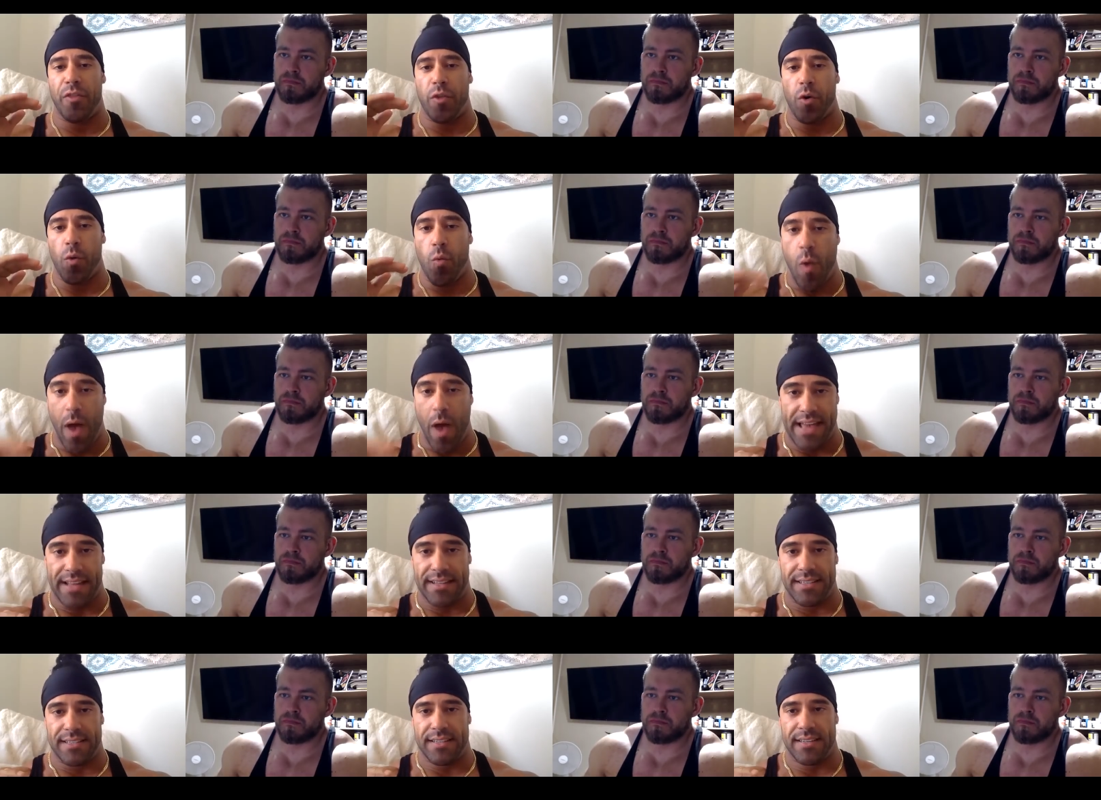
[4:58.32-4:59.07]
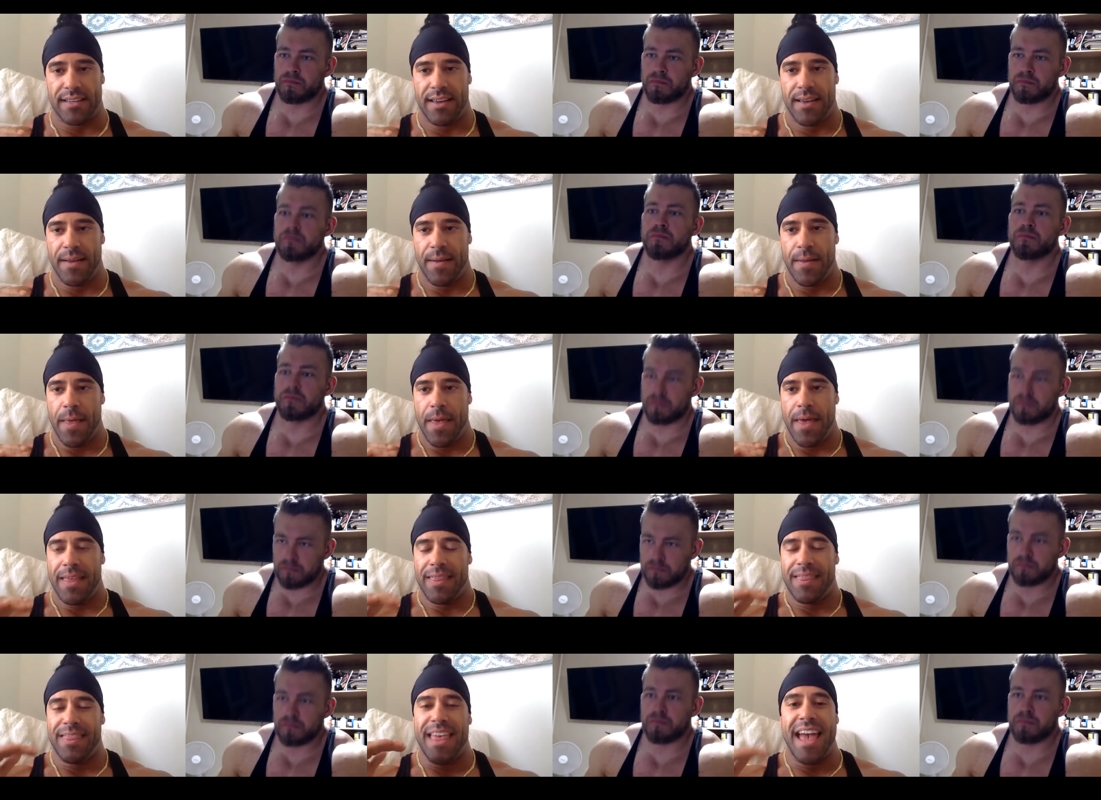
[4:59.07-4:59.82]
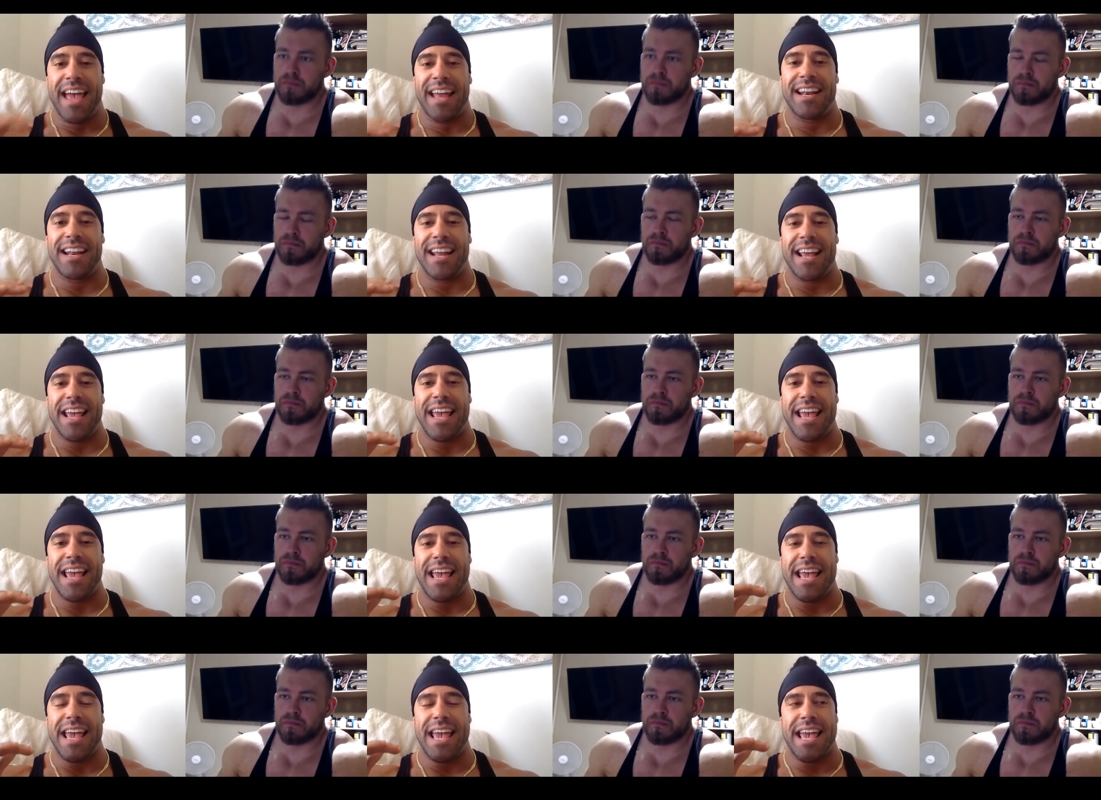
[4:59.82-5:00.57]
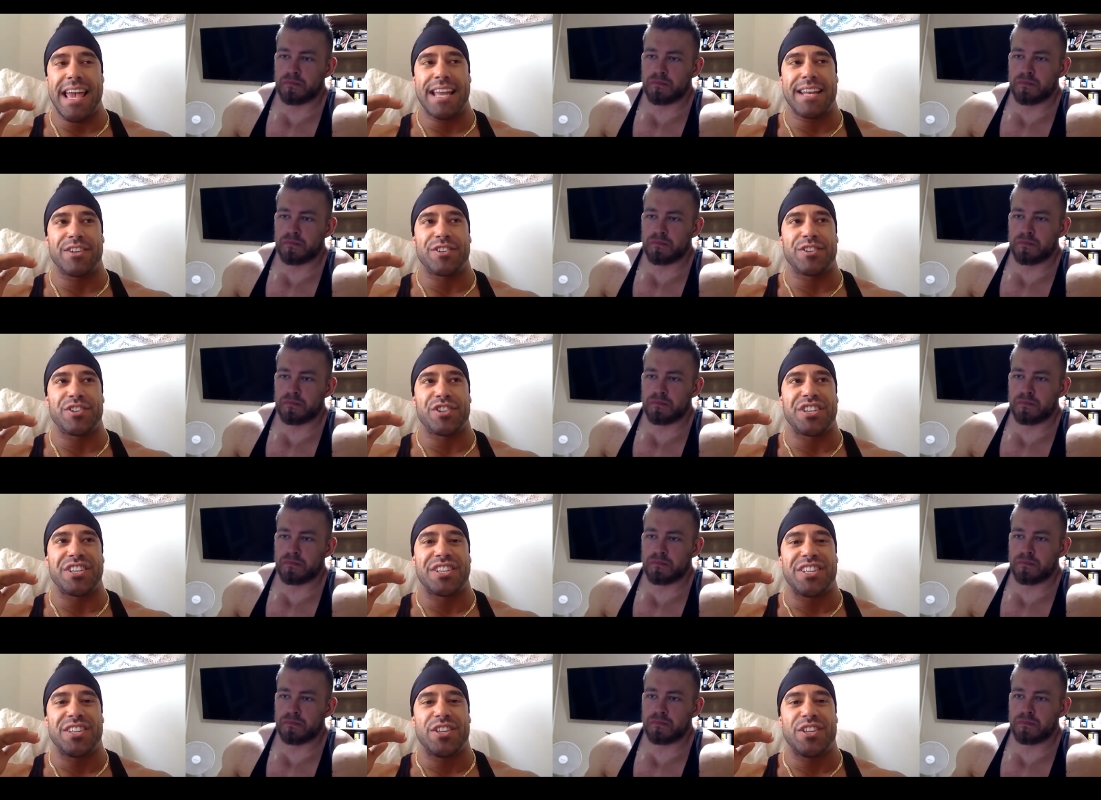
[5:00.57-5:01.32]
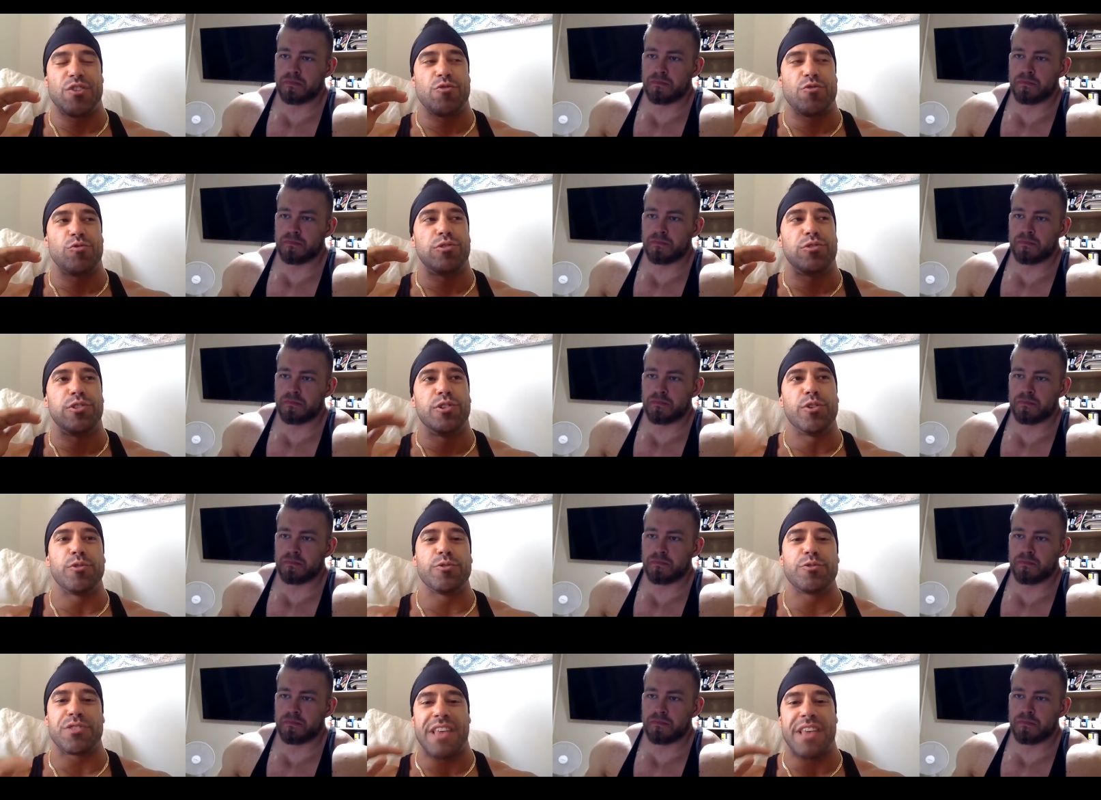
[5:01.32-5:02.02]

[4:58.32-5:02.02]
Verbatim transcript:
Speaker 1: the weight, then it's you lose